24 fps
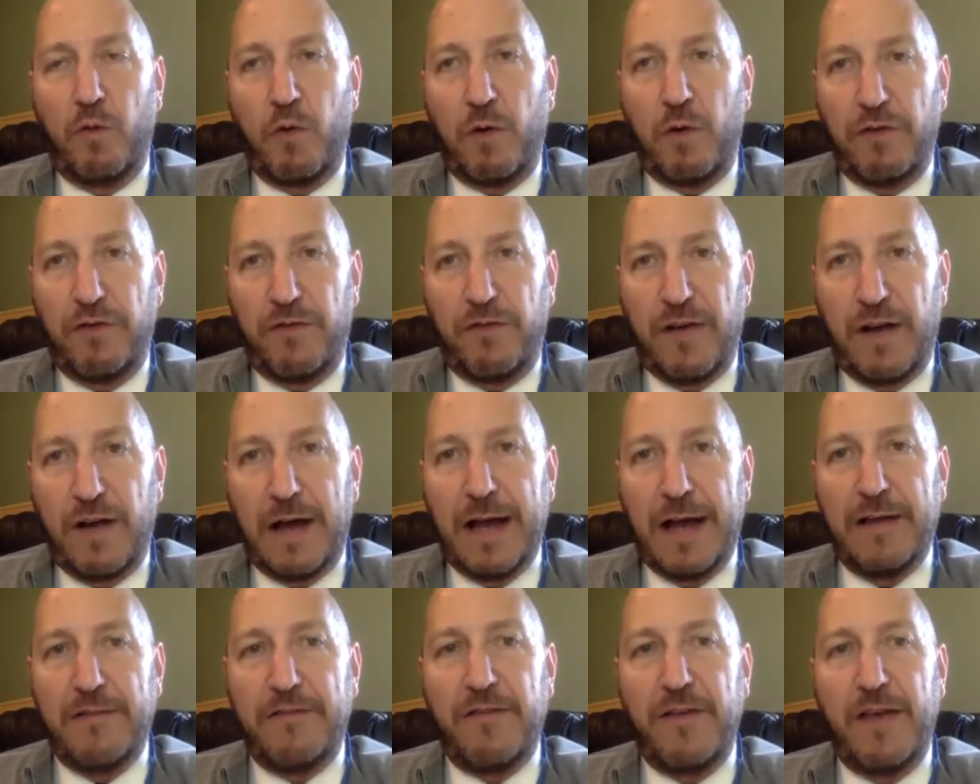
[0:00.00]
or
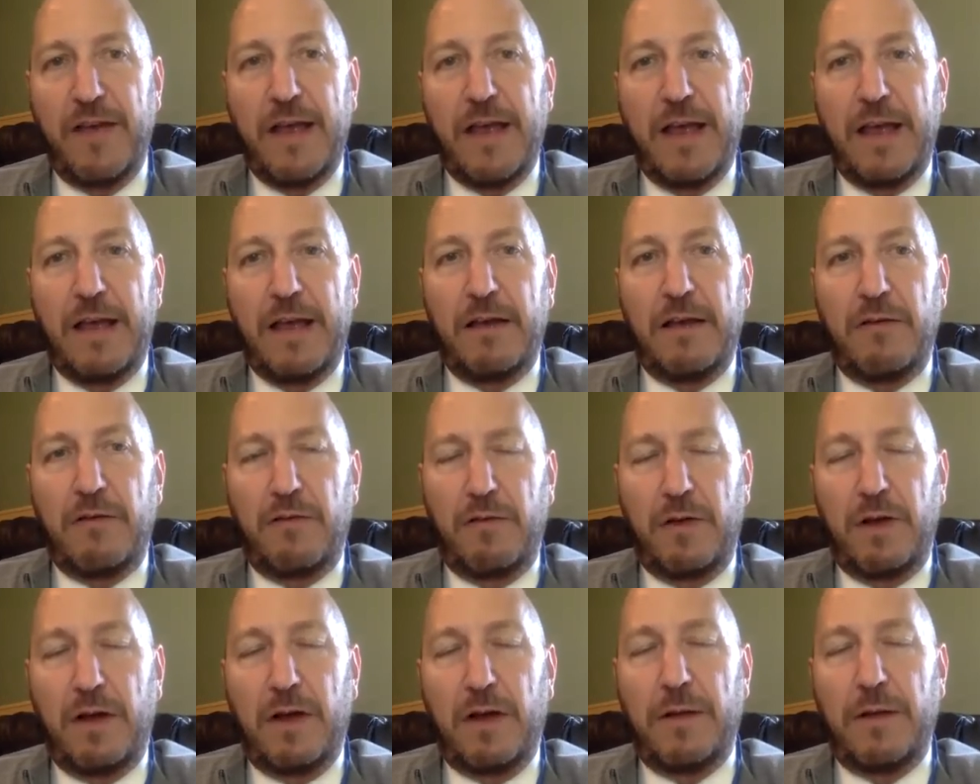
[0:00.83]
5.
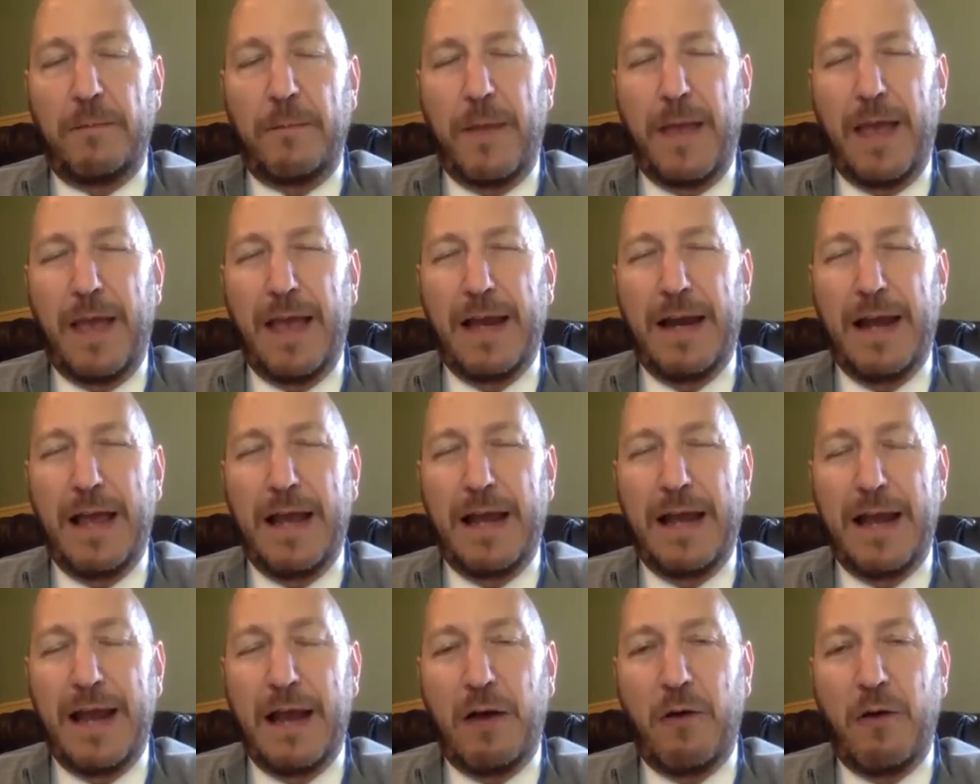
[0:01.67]

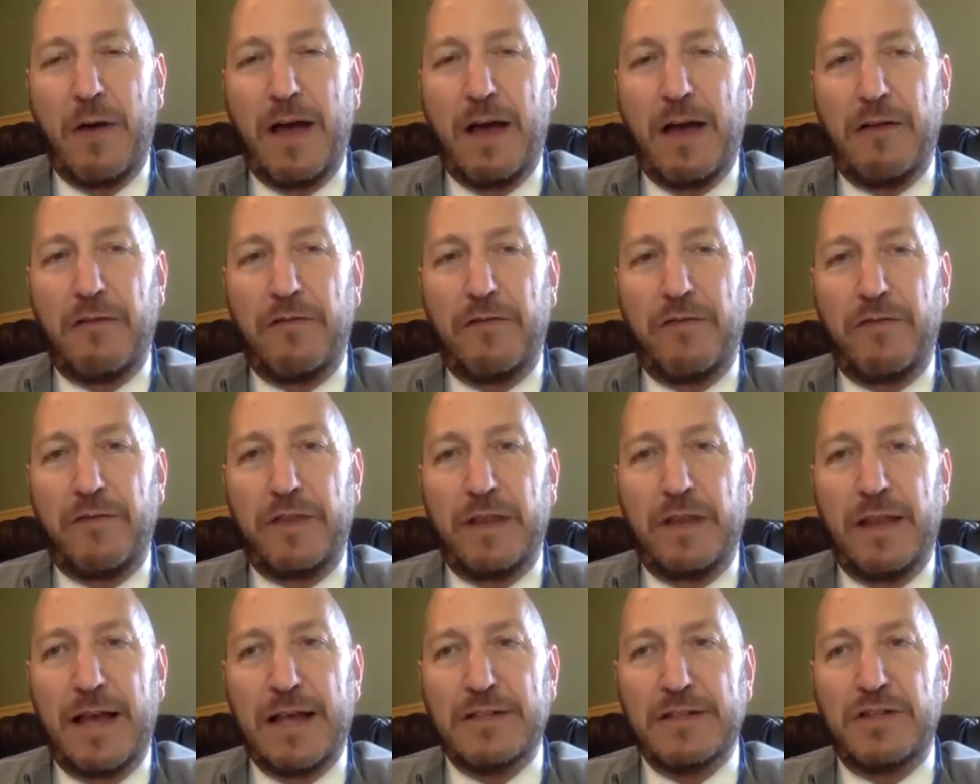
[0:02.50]
And now have
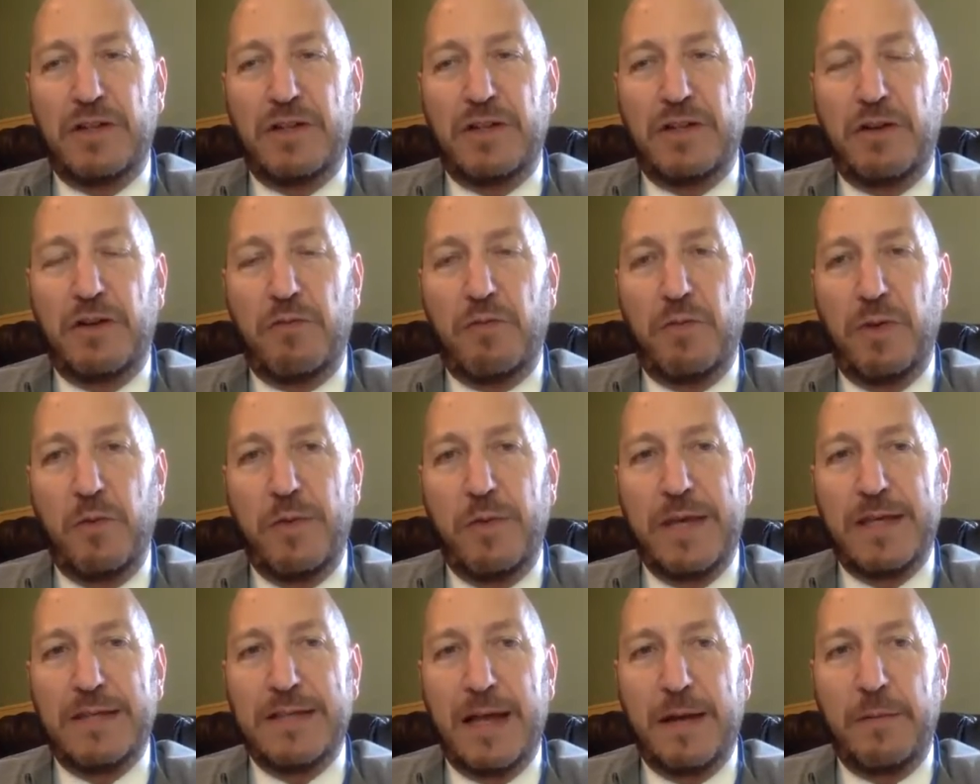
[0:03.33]
the last 3
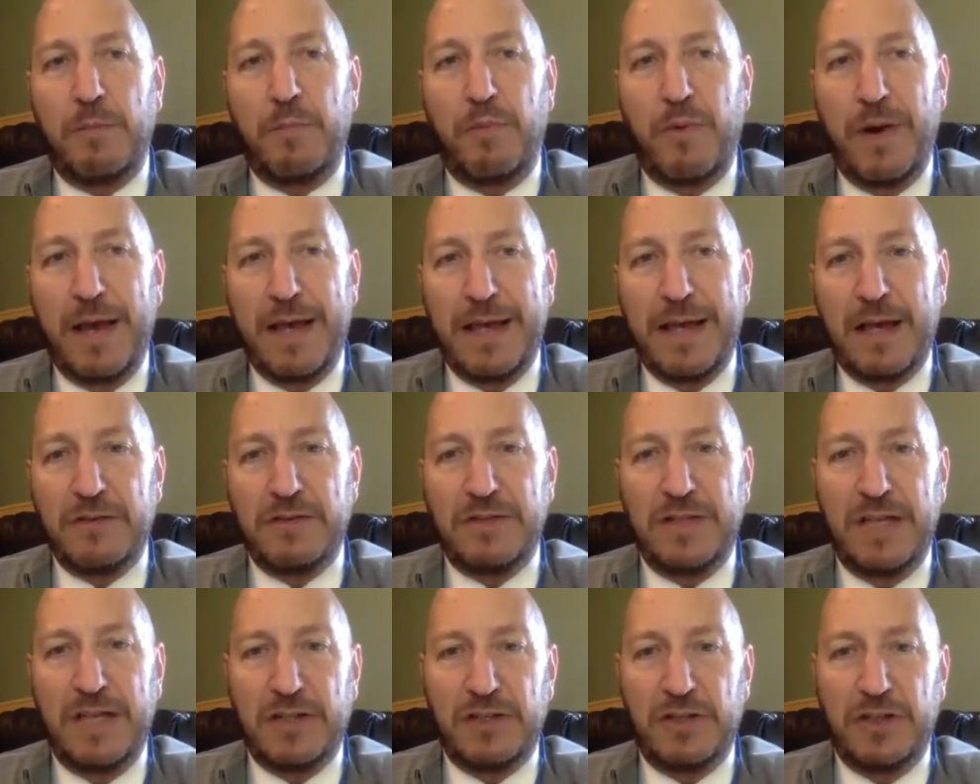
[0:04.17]
weeks had breakout
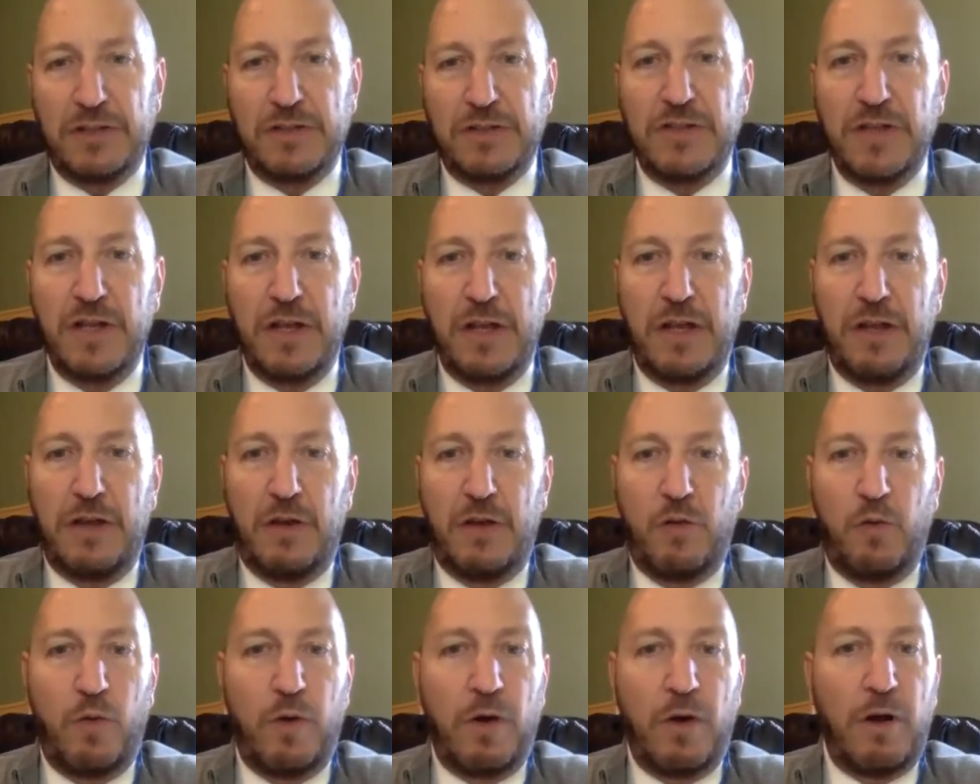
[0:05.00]
sessions
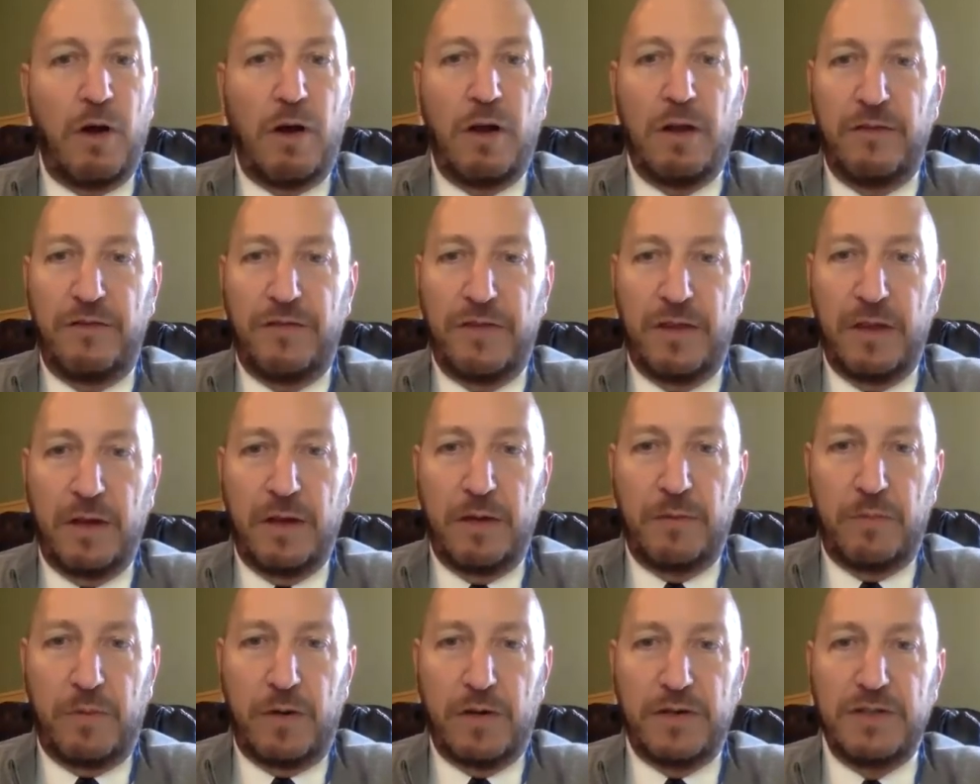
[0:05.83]
where all of
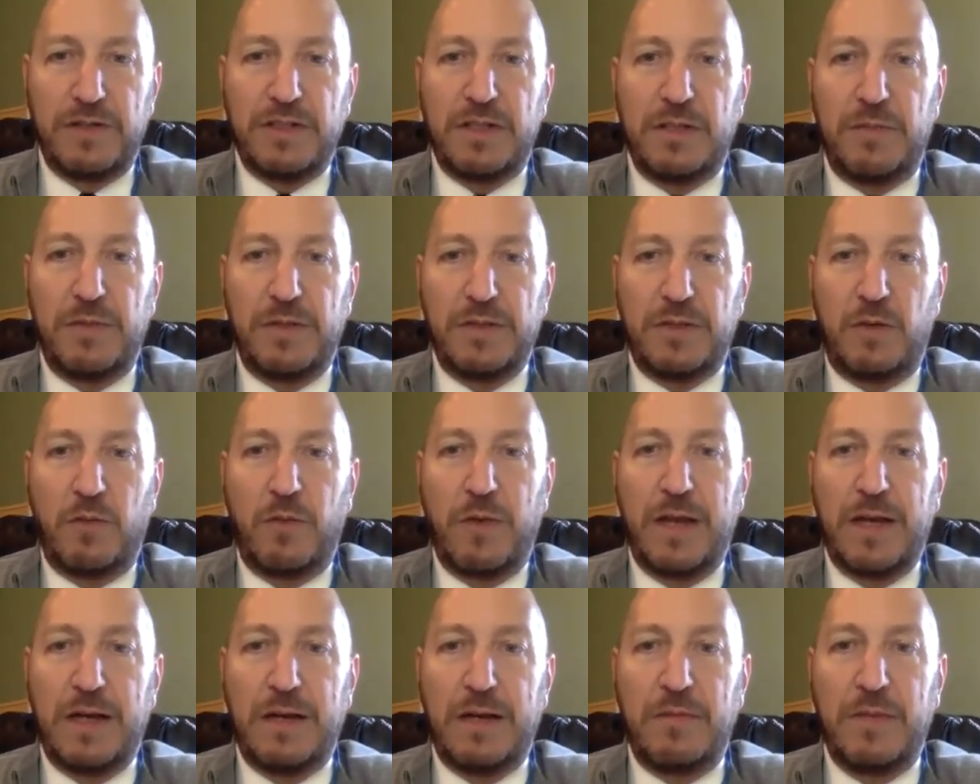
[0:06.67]
the participants are
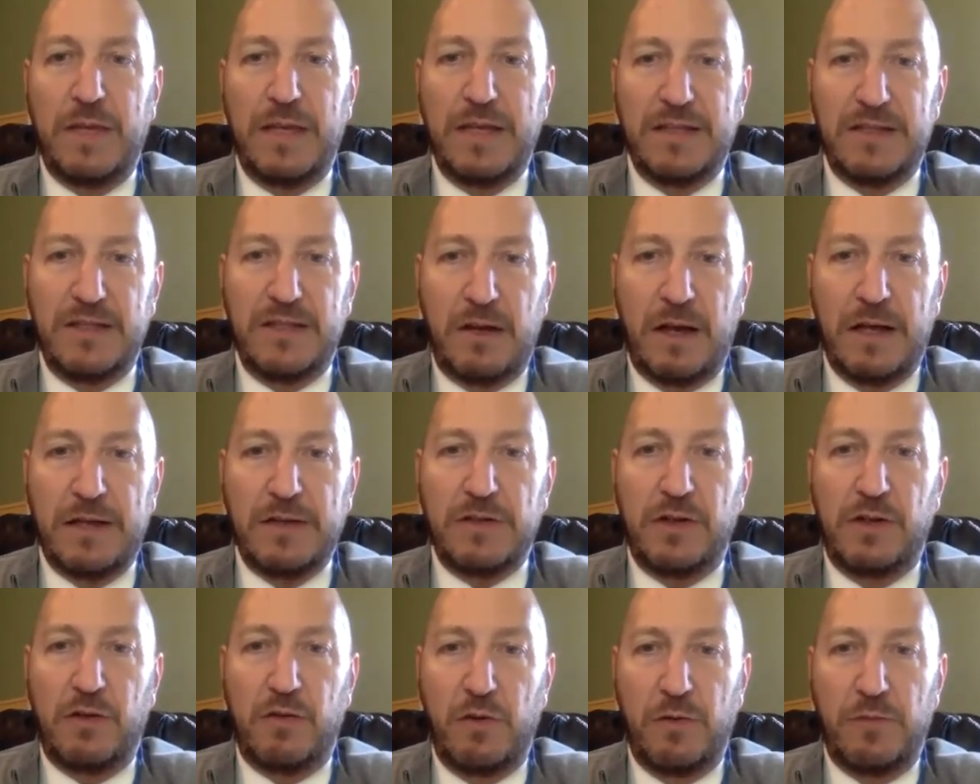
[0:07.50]
randomly assigned
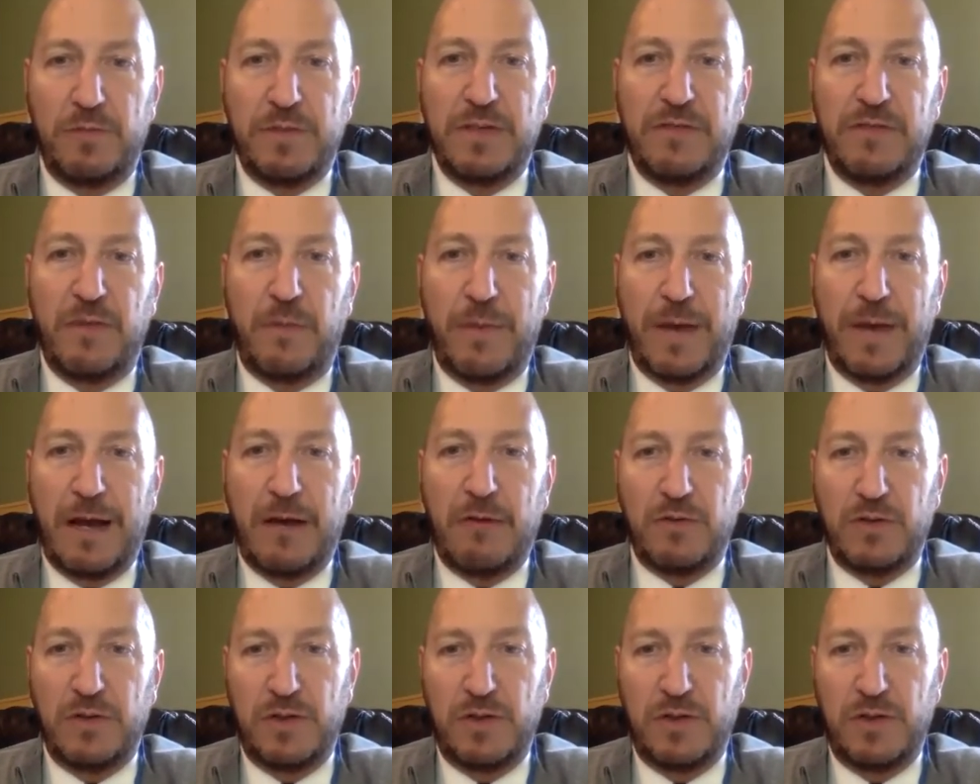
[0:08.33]
to groups of about